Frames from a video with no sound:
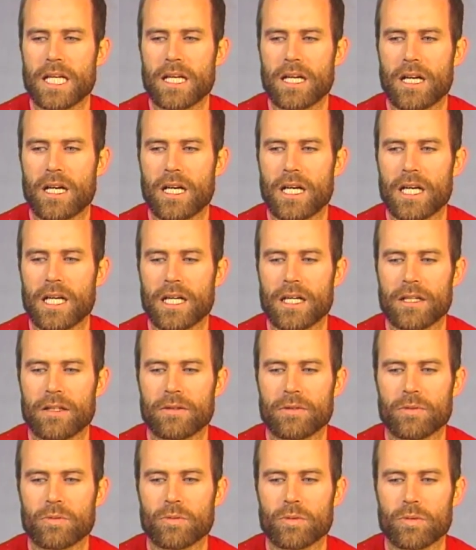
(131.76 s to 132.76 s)

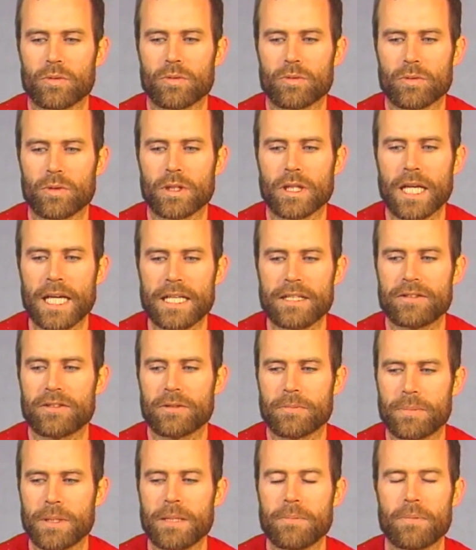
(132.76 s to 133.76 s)
uh, relate
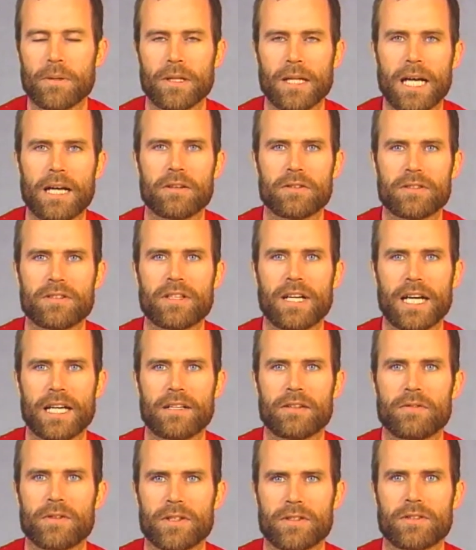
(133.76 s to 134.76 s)
to people
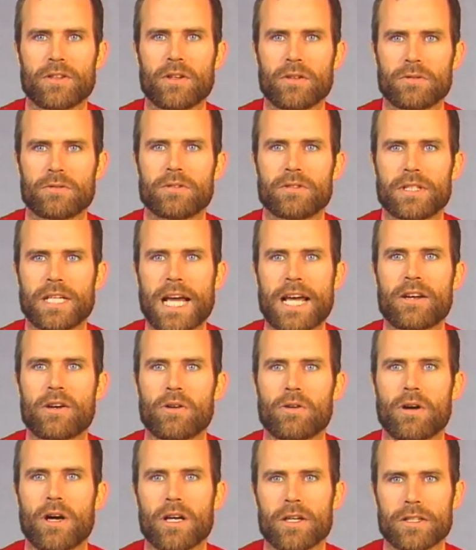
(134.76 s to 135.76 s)
outside of its own
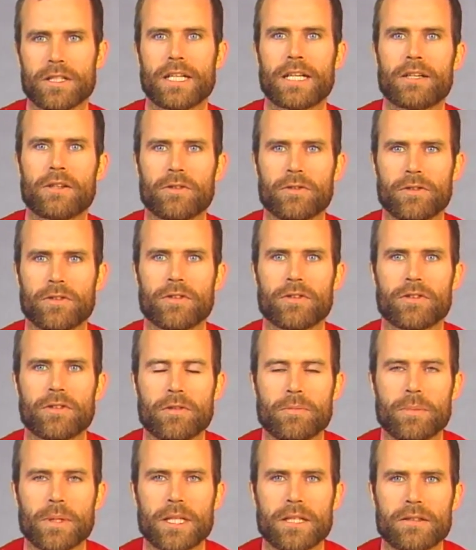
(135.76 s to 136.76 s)
ghetto, art ghetto, so
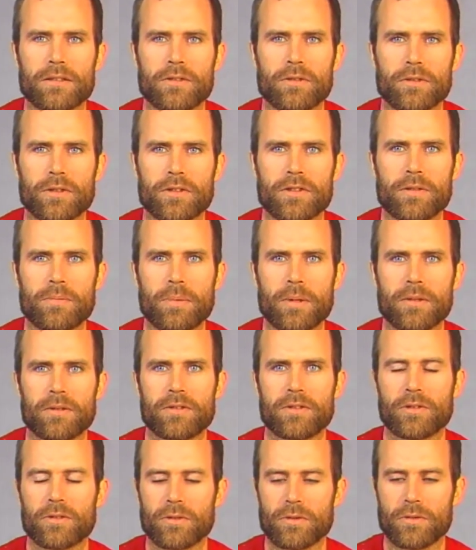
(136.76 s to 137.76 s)
to speak, to,
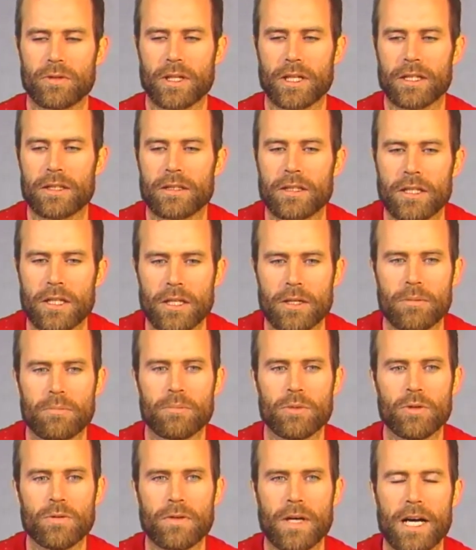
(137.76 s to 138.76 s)
to uh,
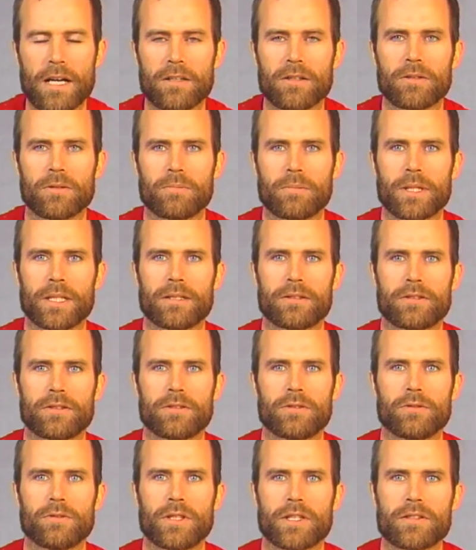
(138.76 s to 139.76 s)
move out a little bit,
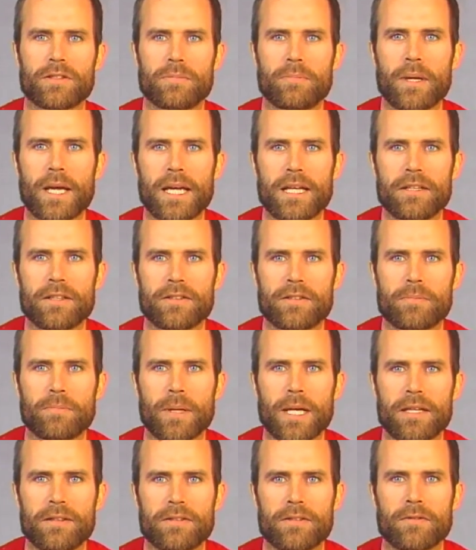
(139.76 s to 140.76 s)
to expand its
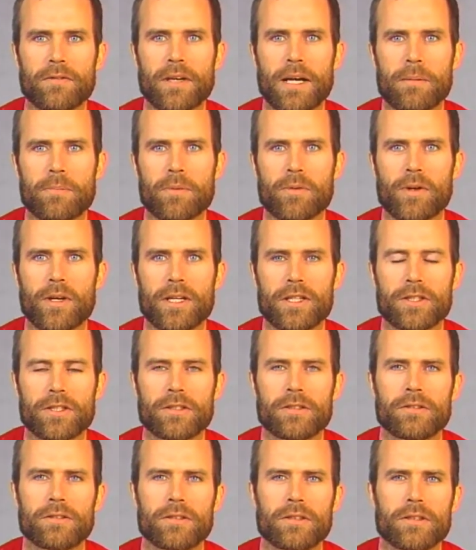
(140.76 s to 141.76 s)
base of
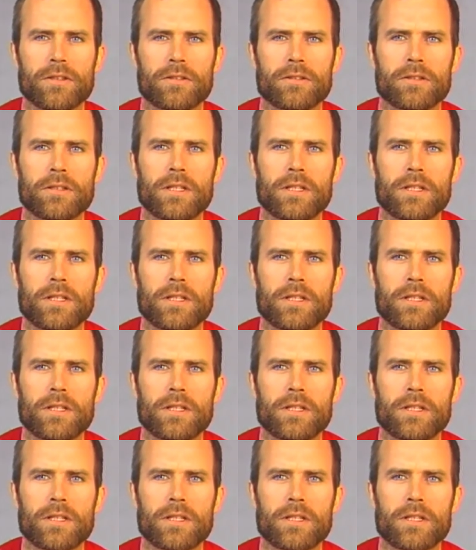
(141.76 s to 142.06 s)
operation, you know.